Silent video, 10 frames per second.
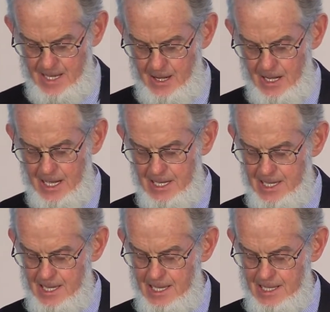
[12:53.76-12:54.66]
I
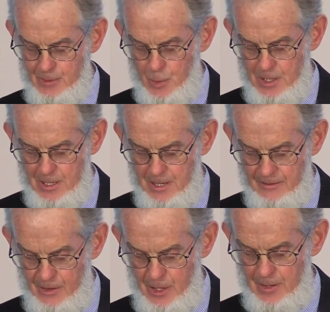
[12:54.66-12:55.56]
guess that's what
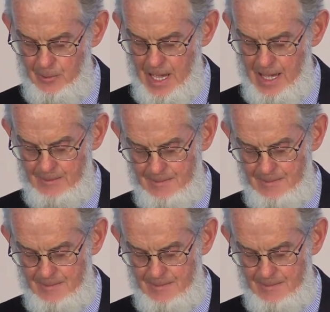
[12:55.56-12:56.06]
converted me.